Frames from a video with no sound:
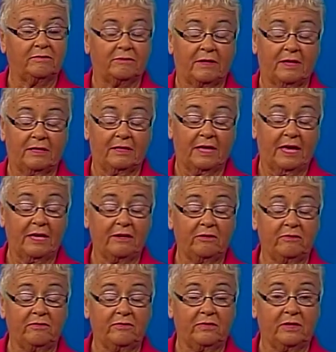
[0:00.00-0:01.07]
a lot
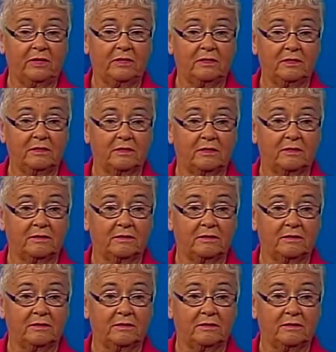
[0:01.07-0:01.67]
of